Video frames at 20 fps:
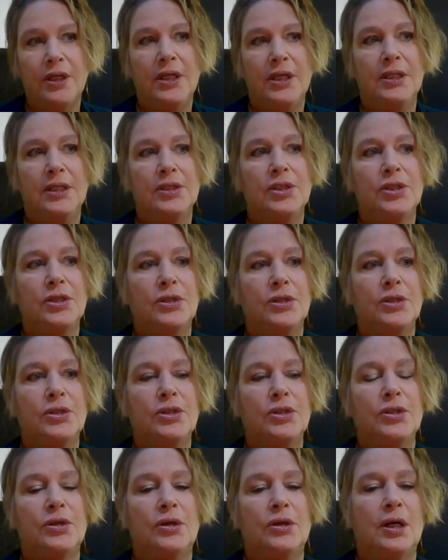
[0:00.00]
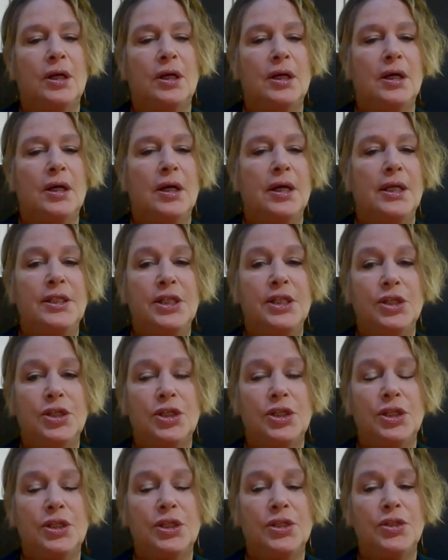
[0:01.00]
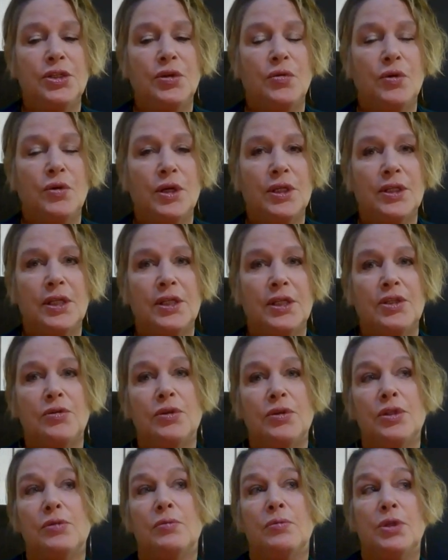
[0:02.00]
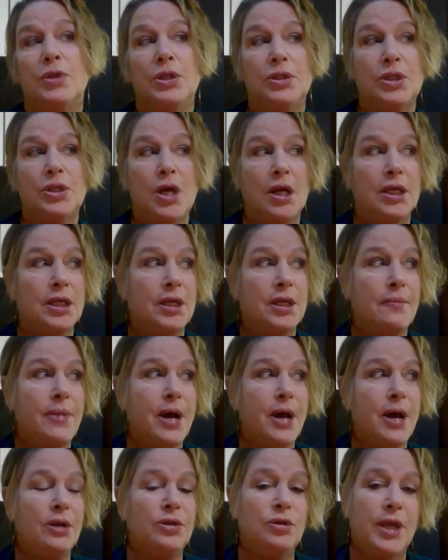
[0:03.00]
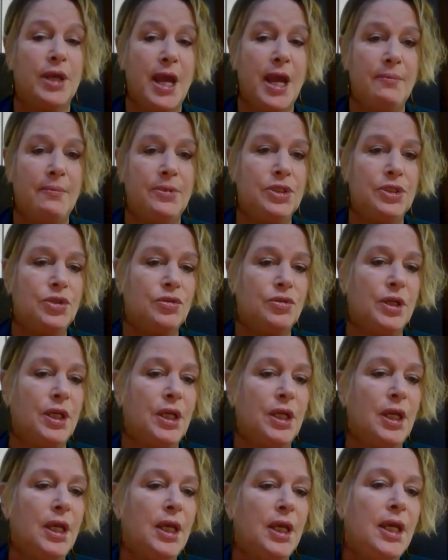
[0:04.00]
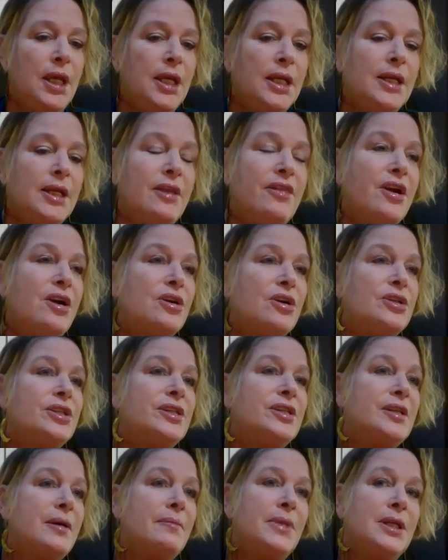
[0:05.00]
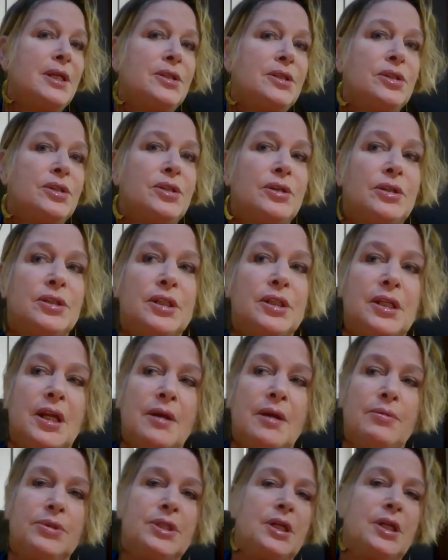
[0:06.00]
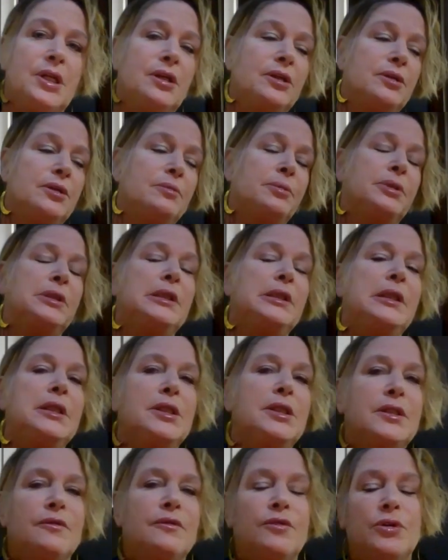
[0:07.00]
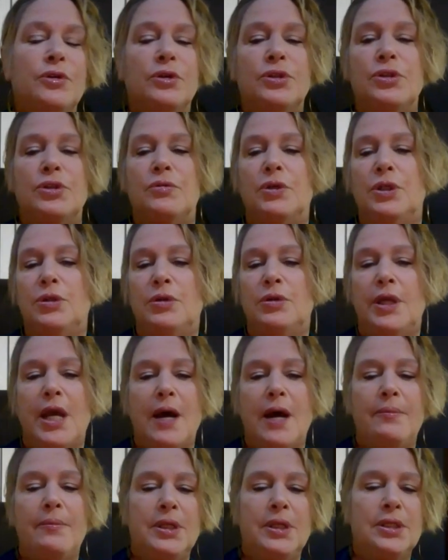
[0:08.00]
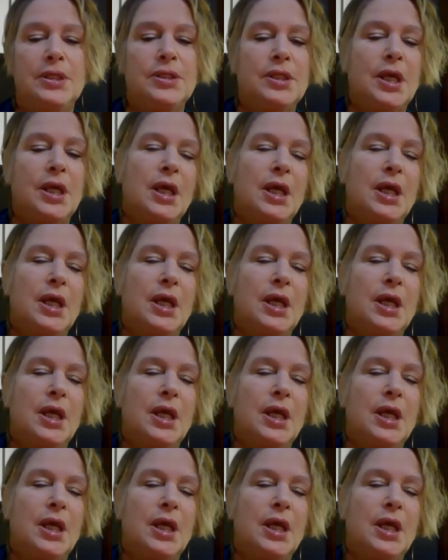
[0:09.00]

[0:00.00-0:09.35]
inserts, additions, or accessories when you're talking about new cabinetry. Now, there are some inserts that I will tell you, please, if you're doing new cabinets,